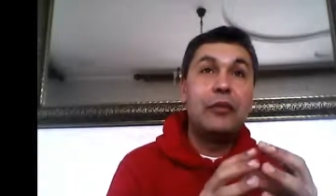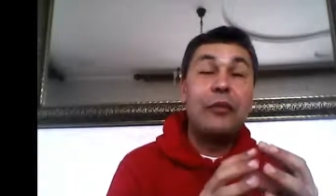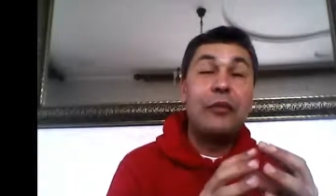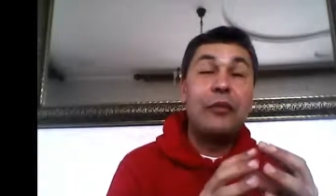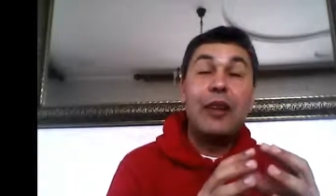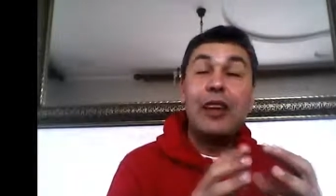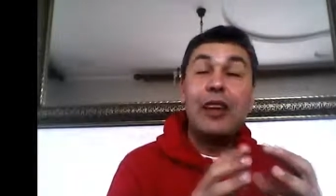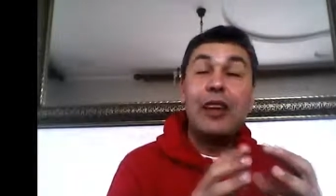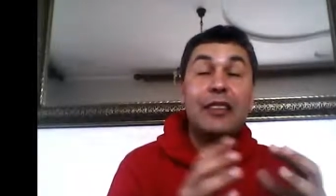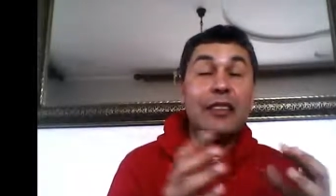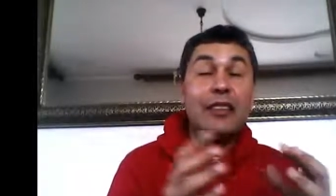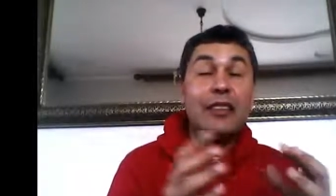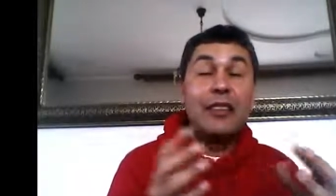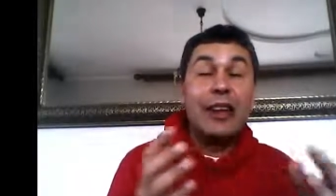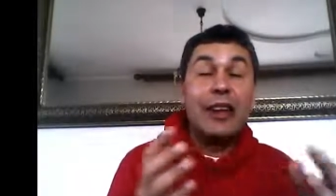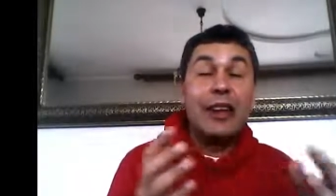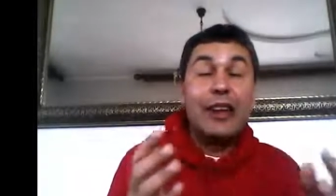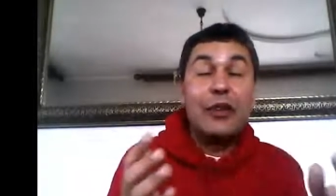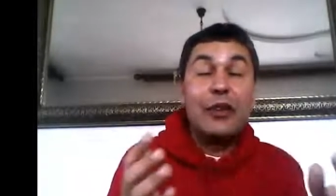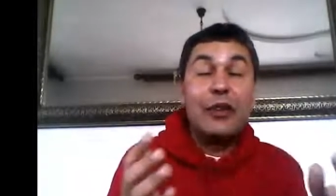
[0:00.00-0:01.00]
and he's not
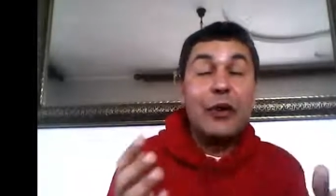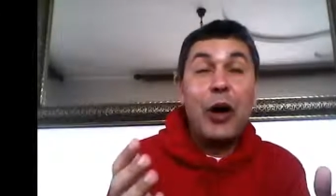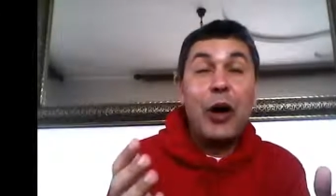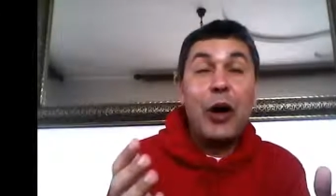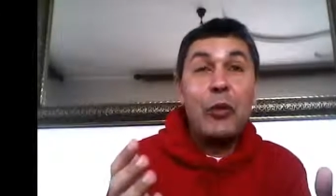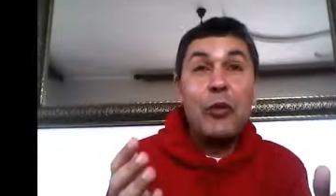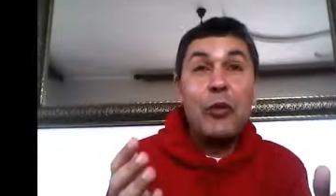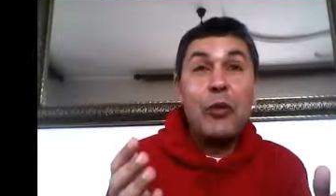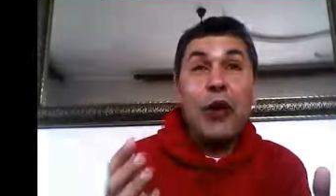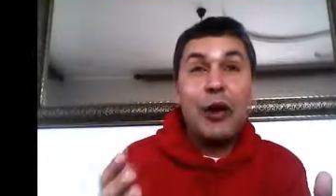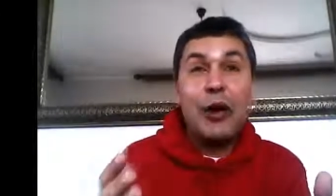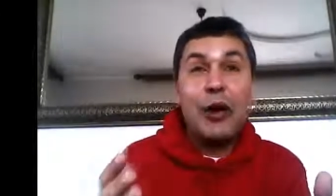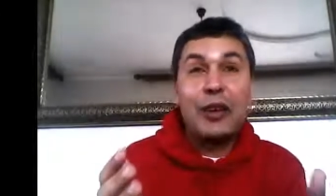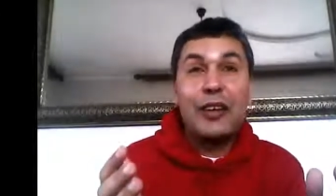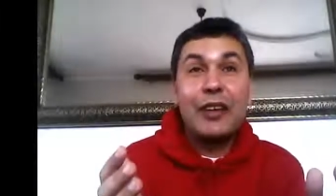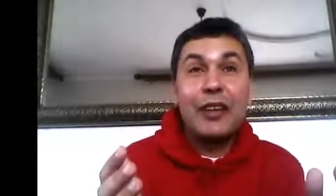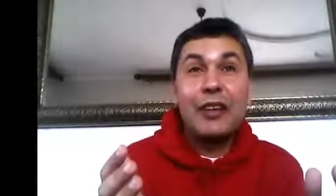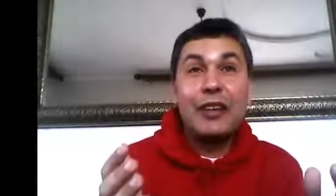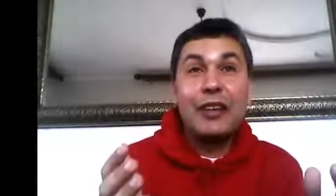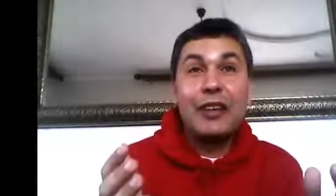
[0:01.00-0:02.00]
going to do homework.
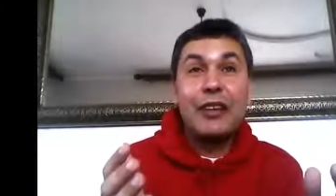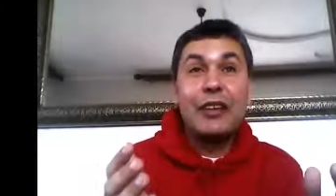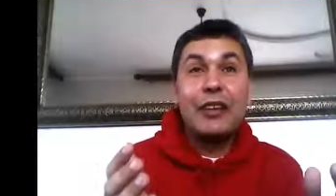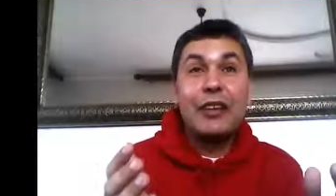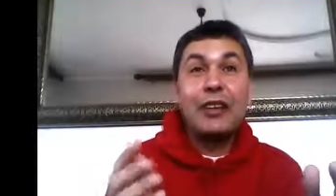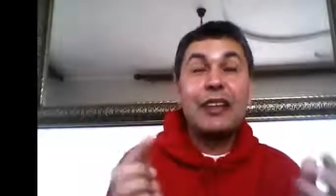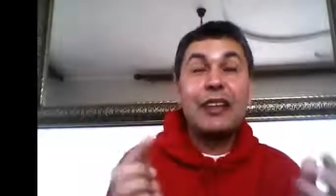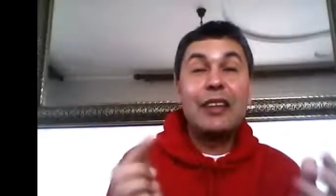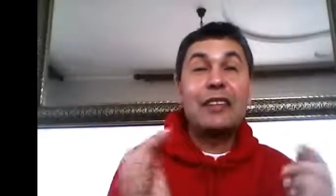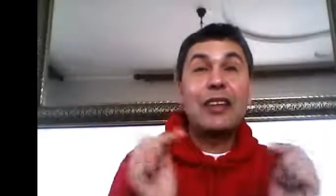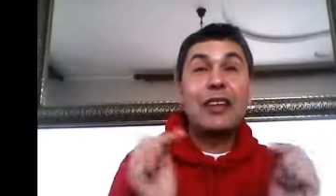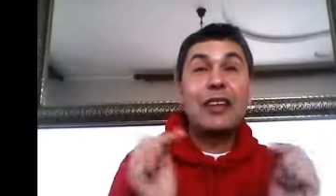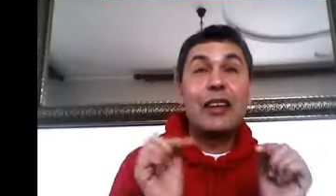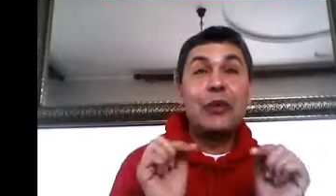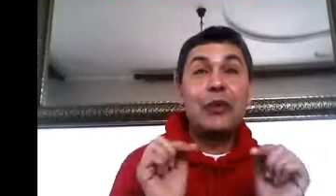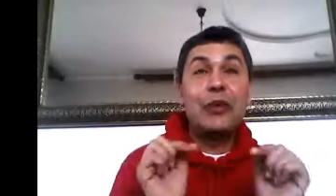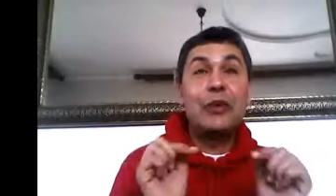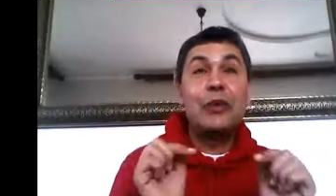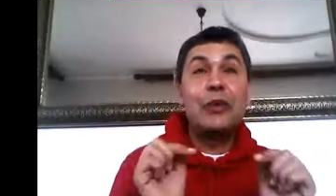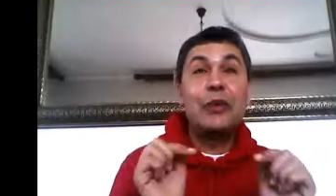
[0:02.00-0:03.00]
He's going to
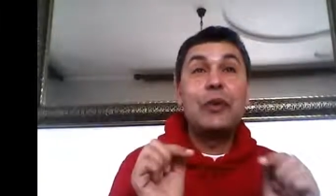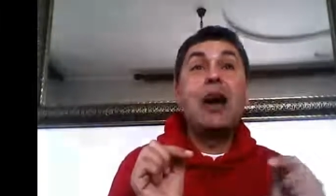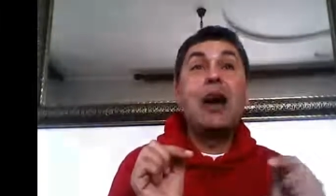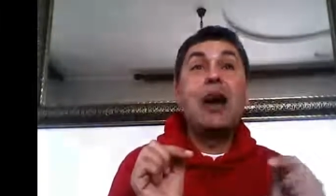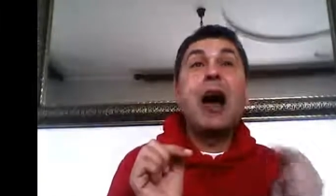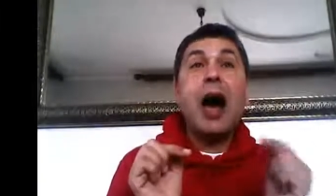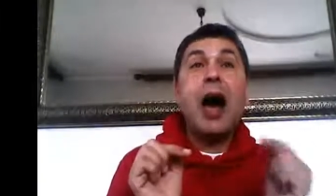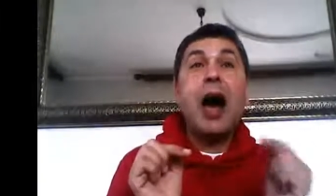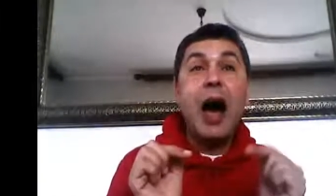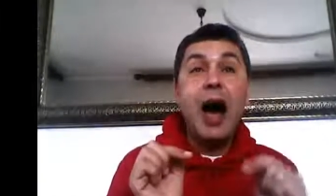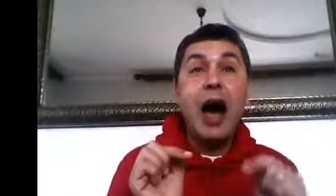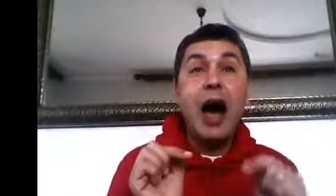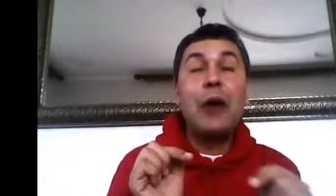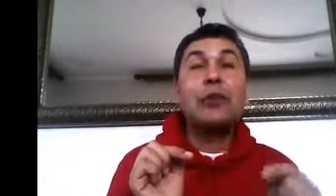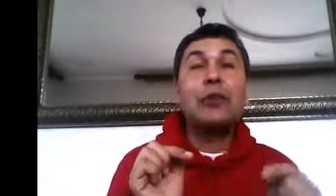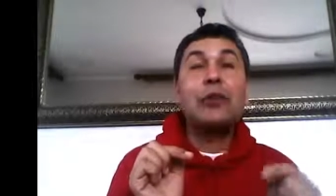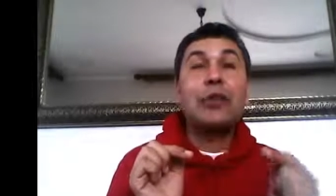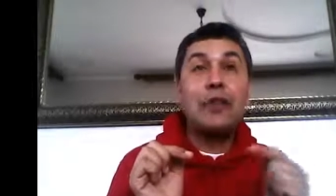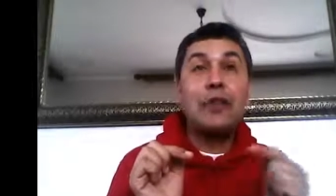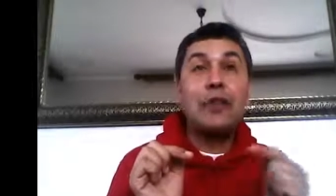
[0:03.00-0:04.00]
do
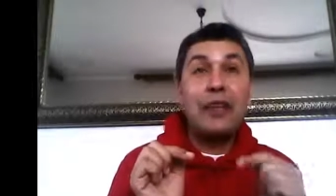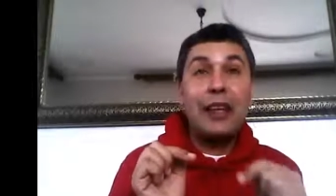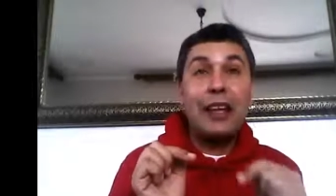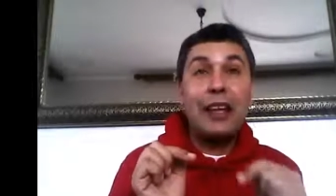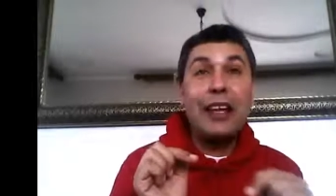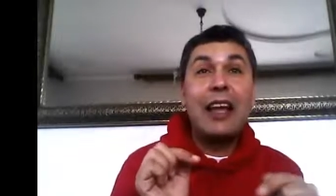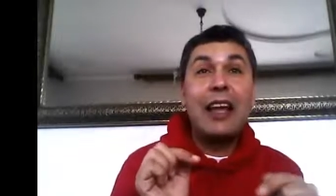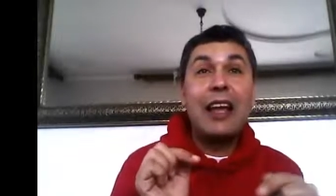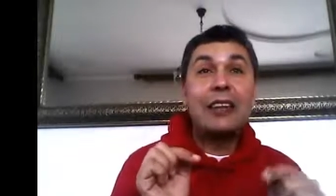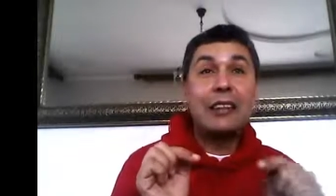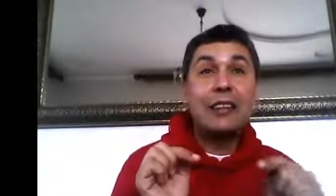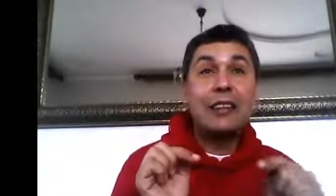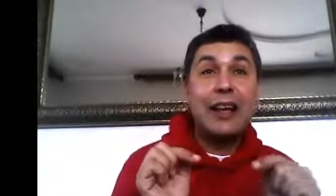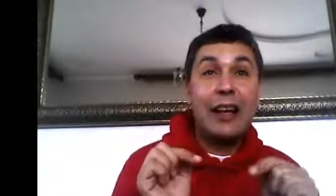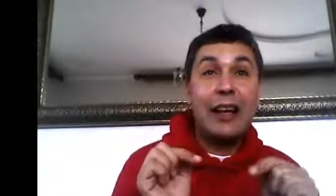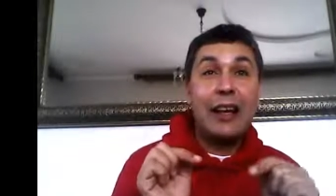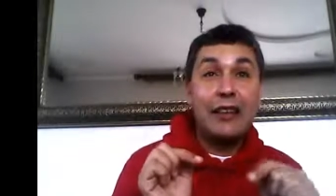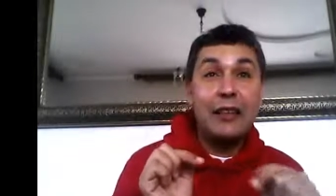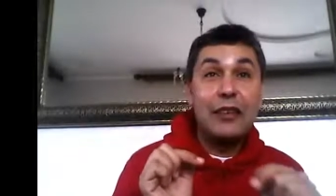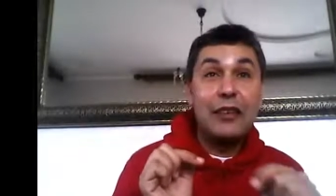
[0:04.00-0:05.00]
out of the class
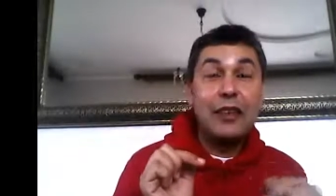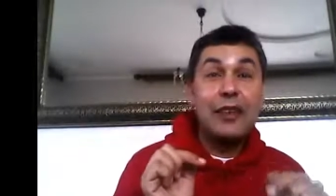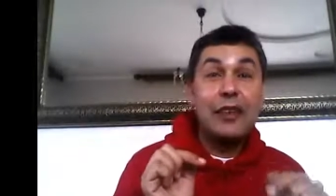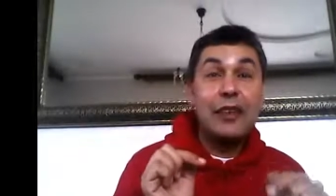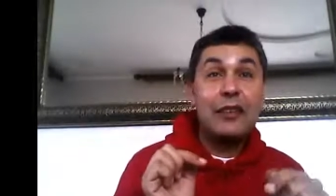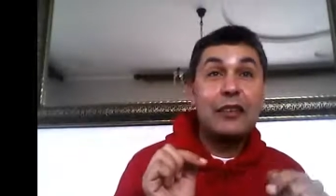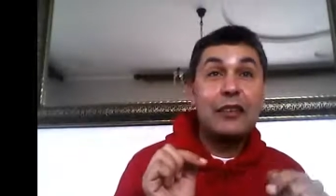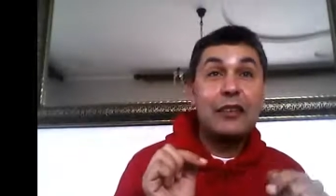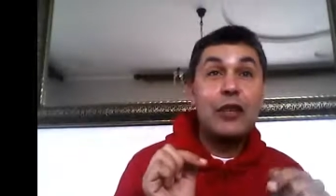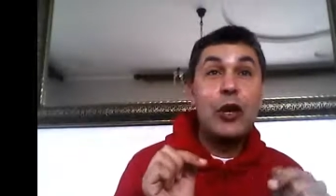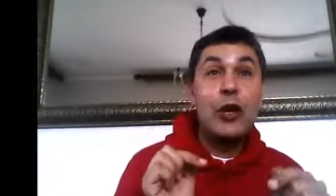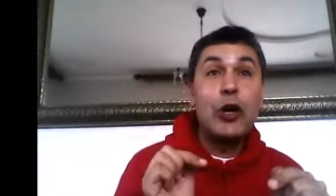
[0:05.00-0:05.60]
activities,